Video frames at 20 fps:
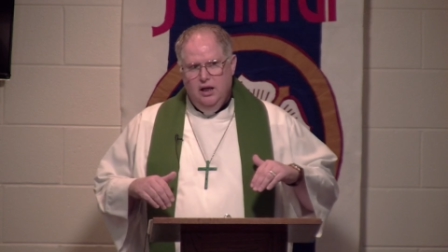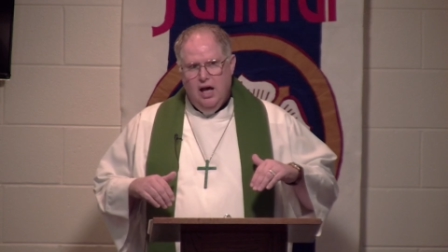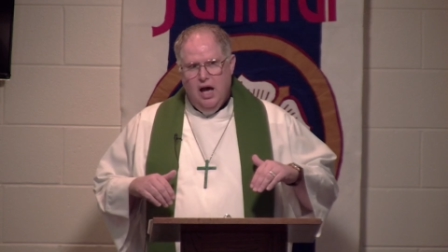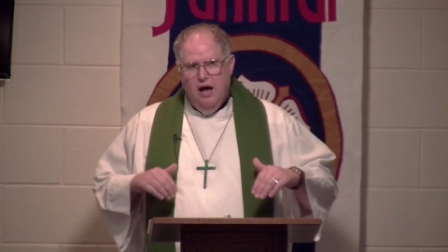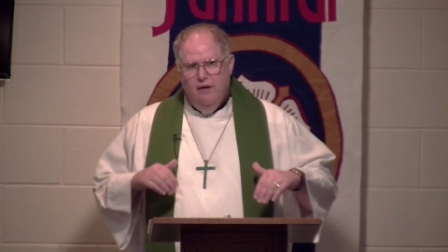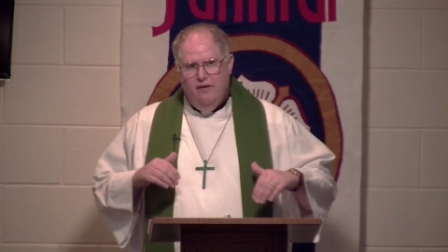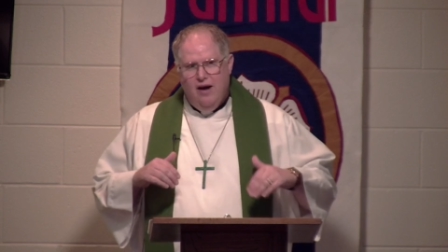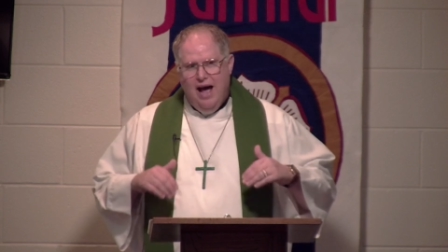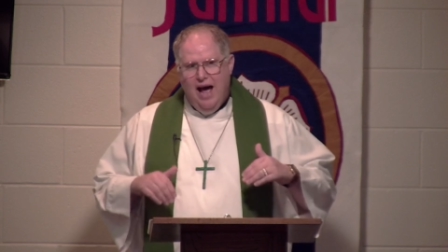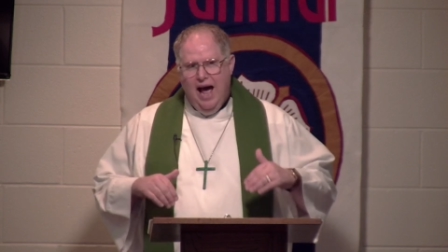
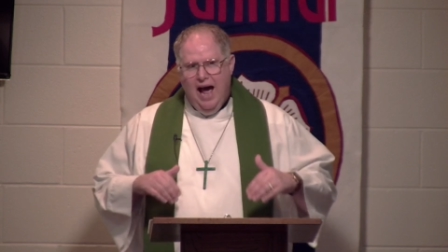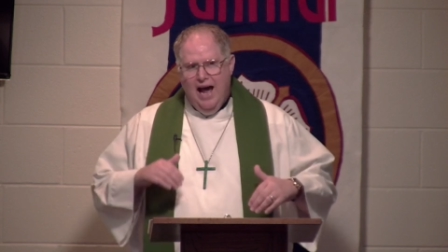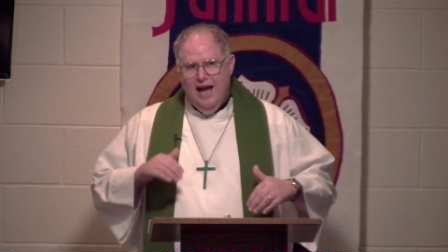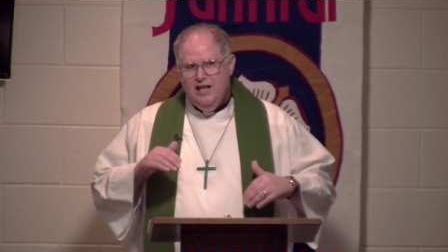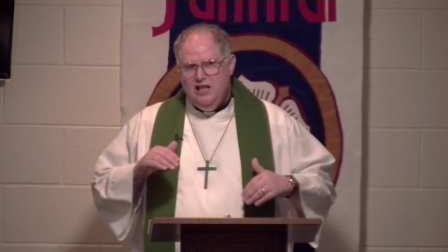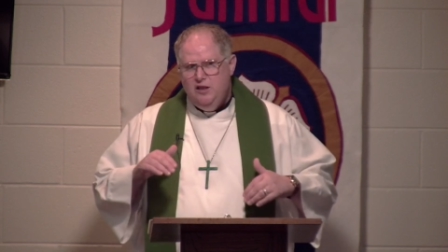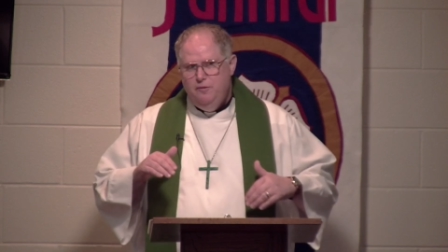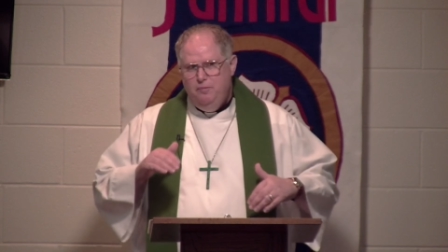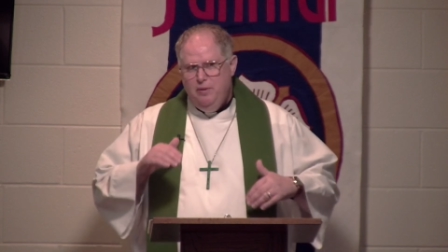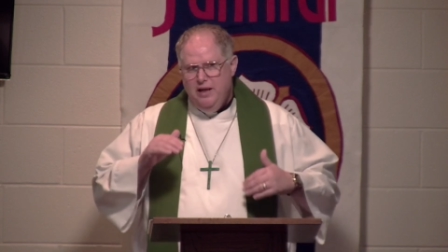of a high
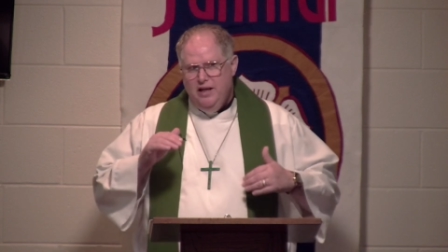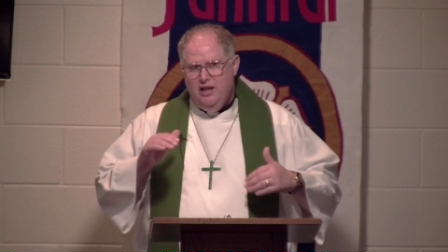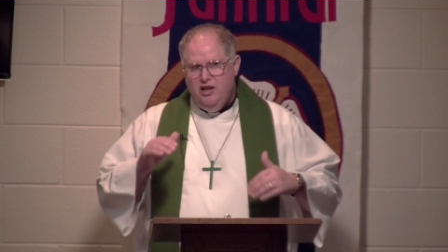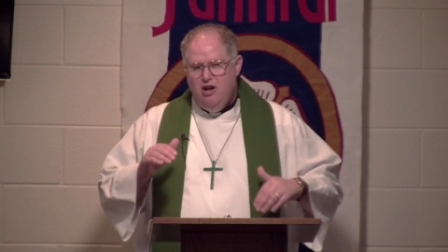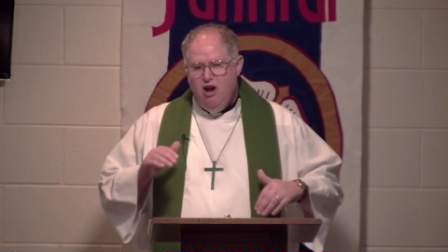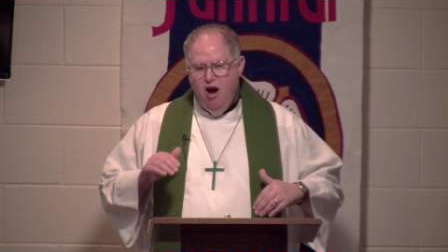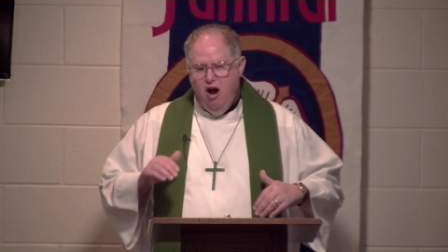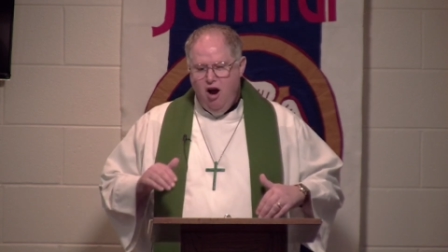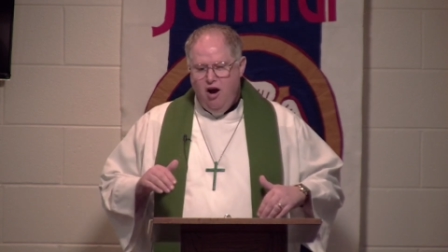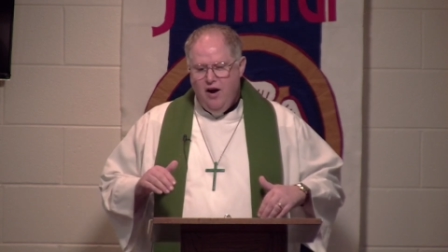speed
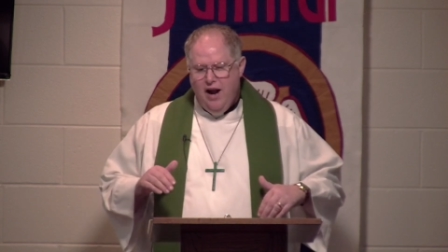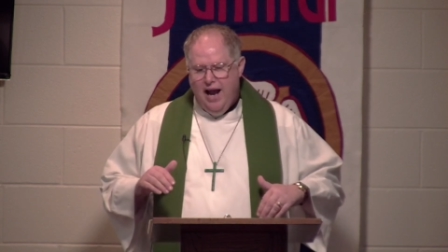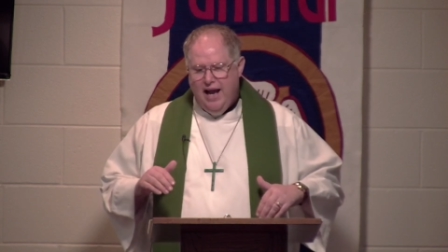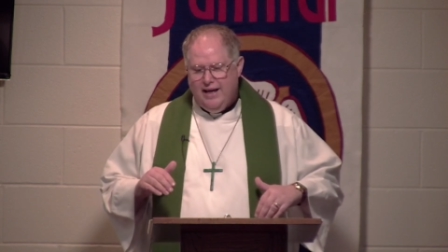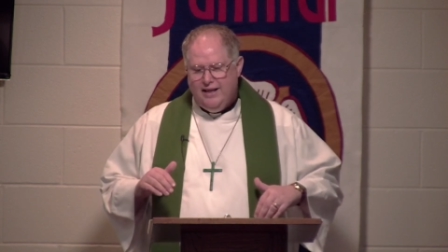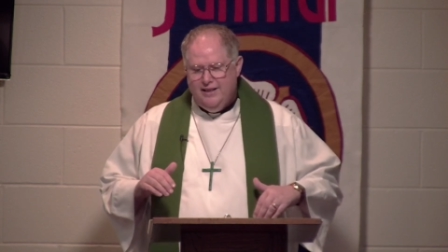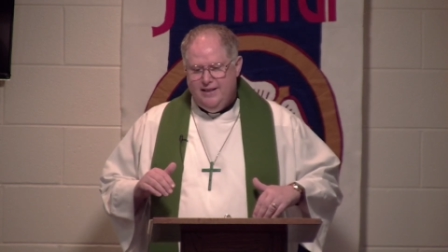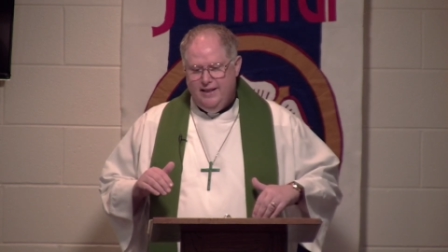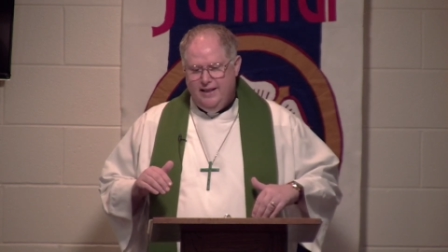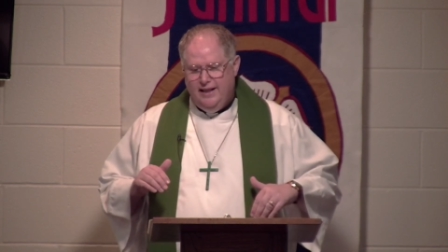car
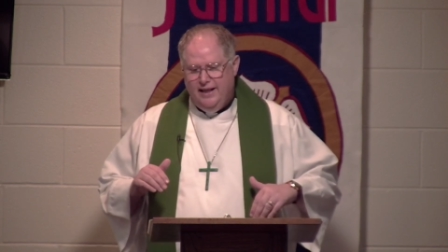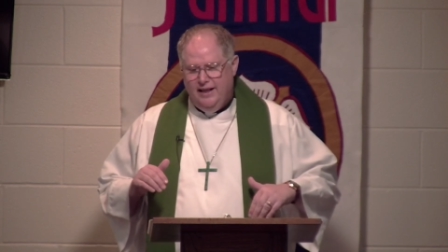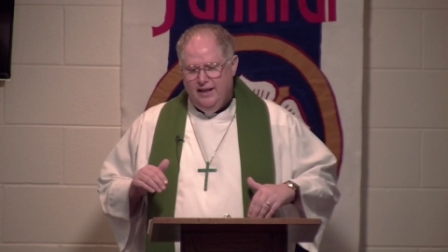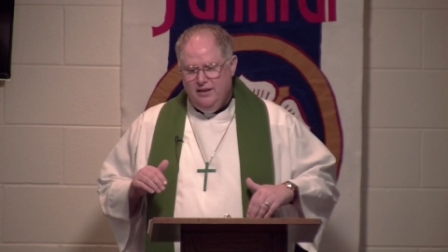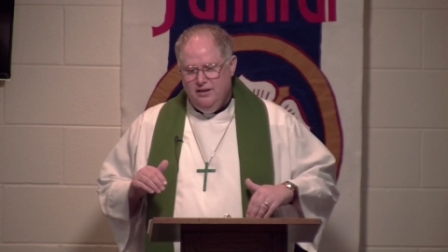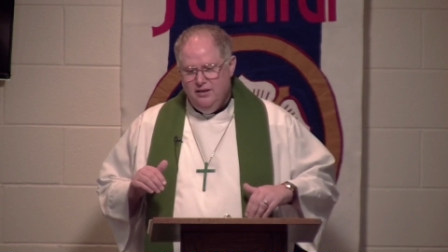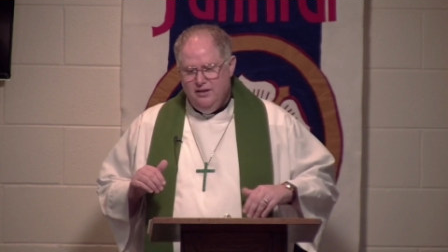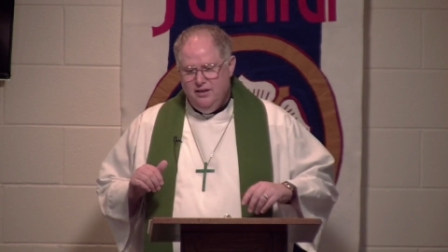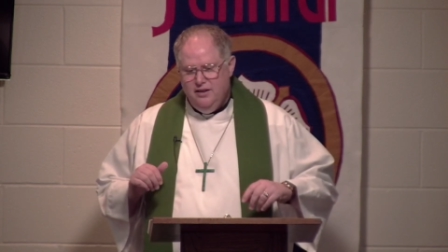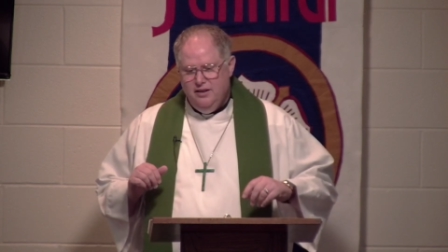accident,
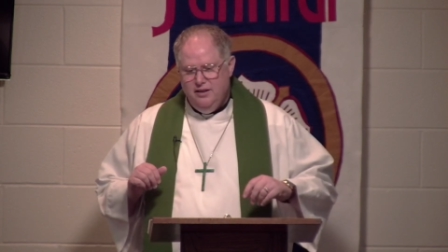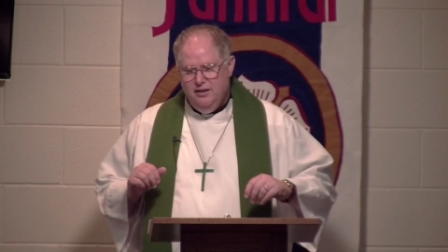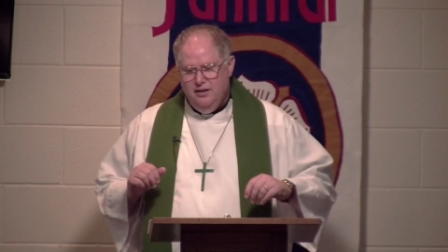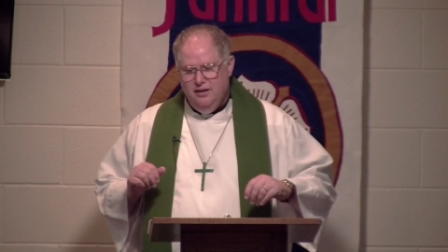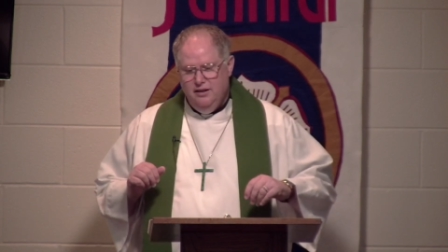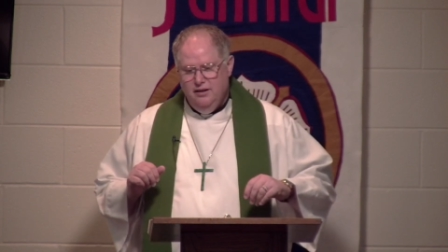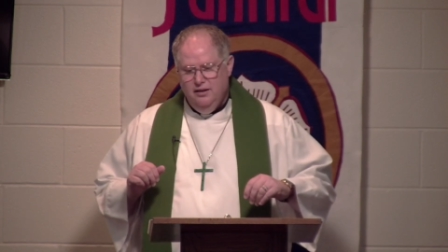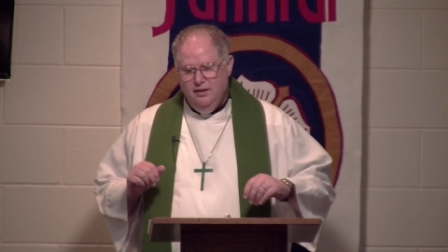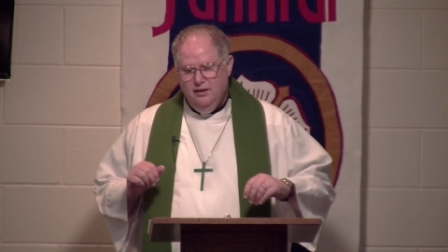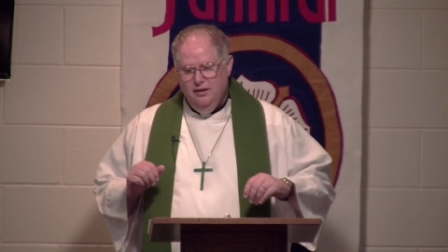
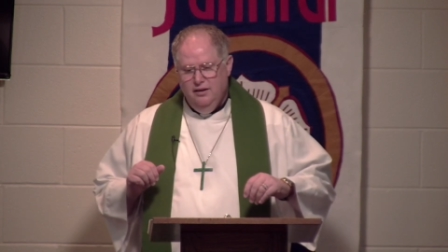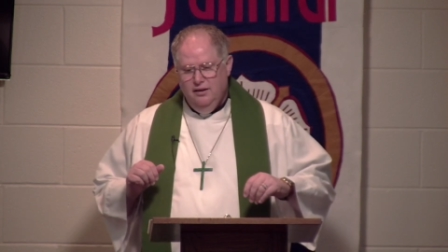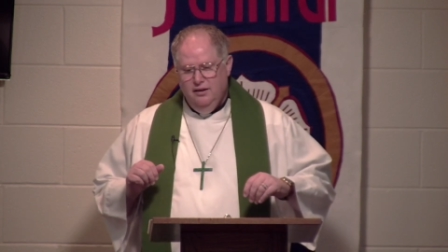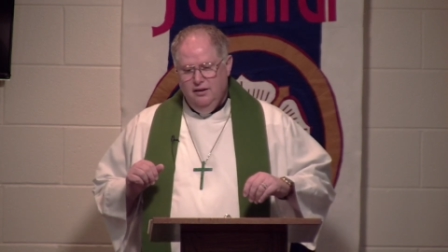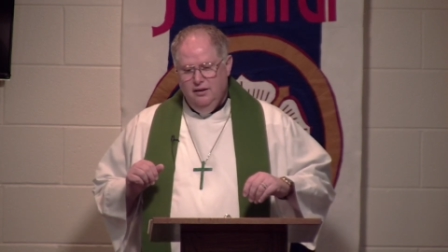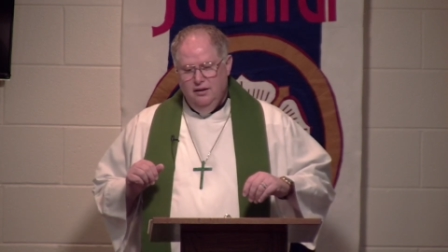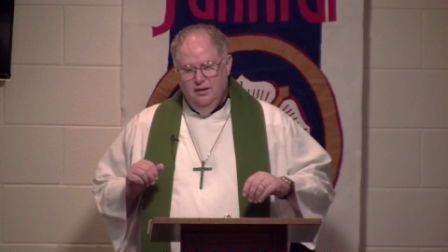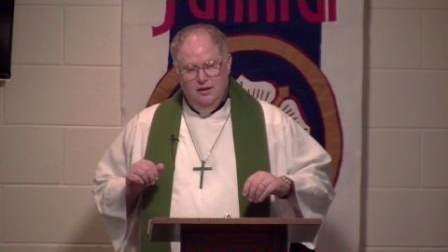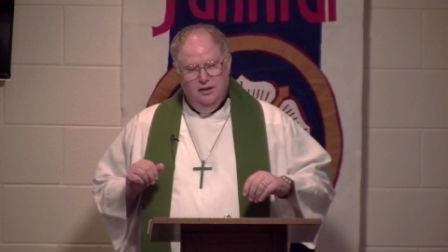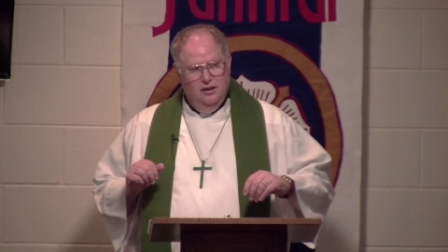
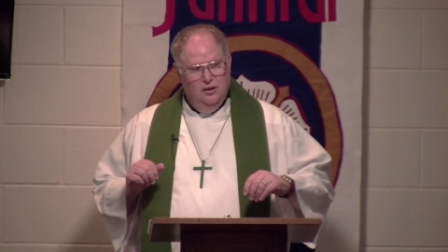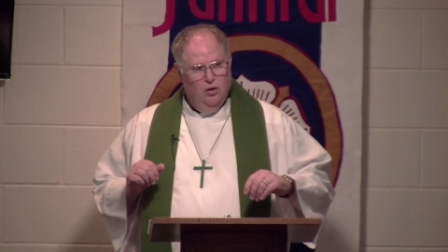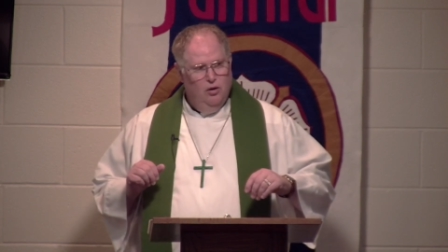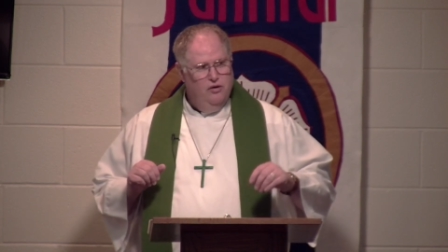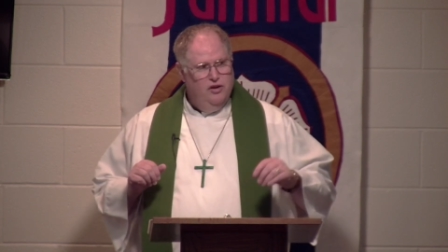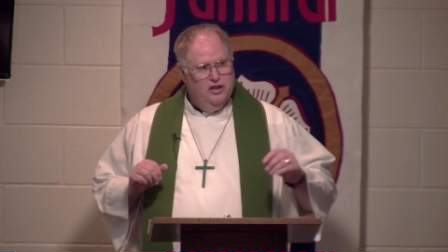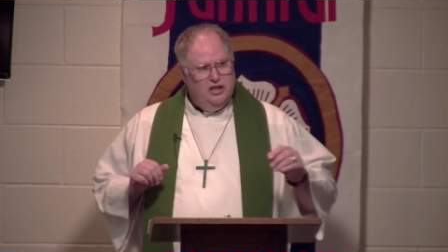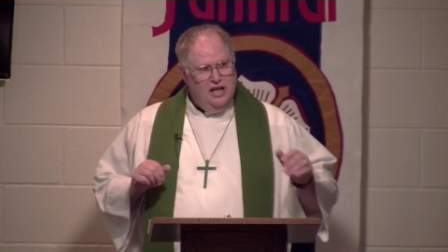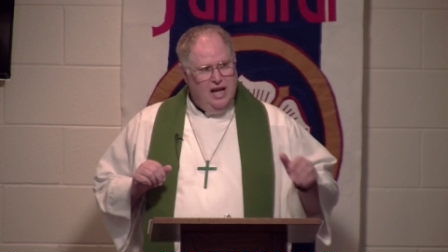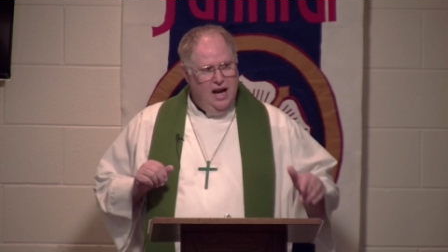or
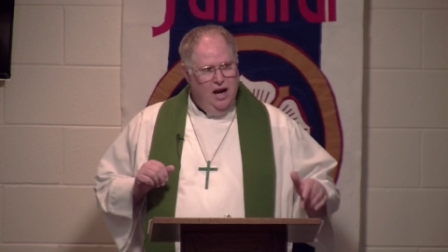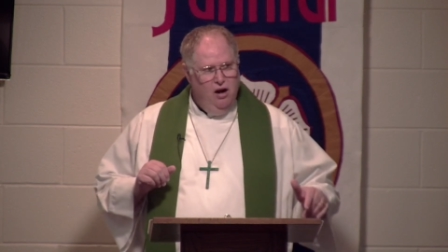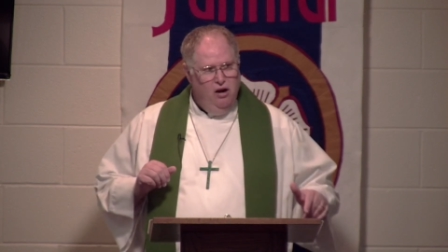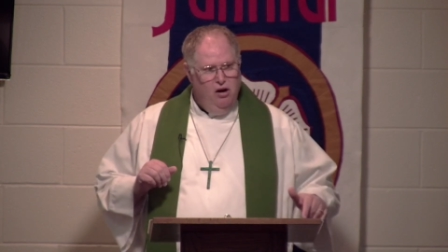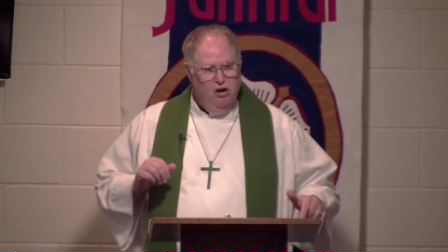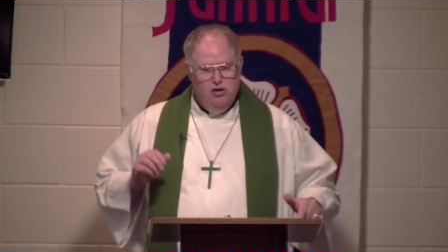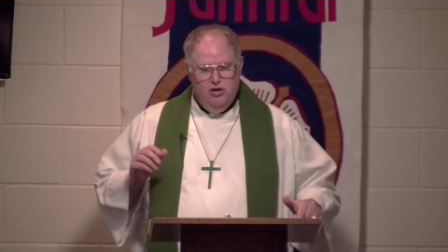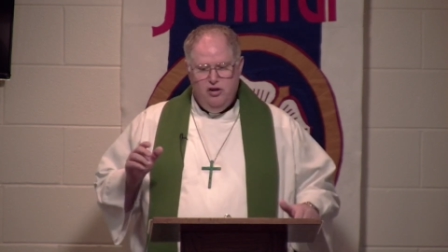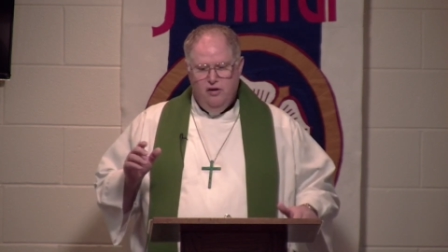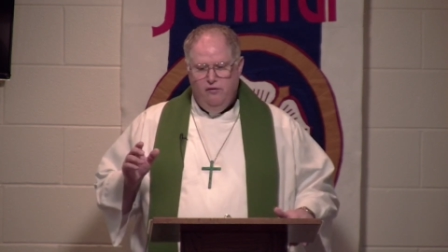the
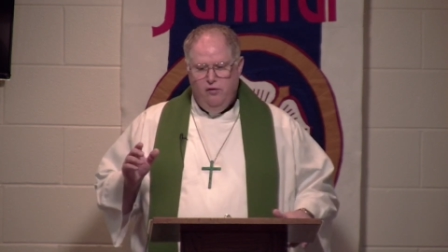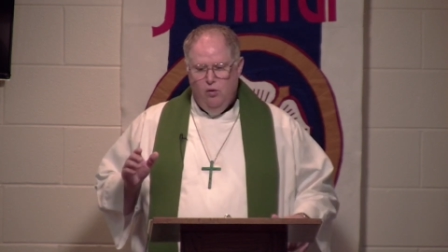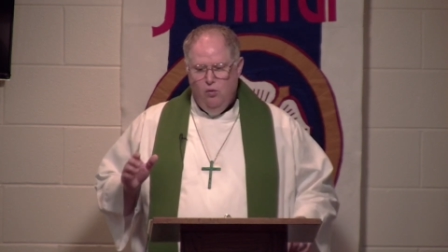terrors of a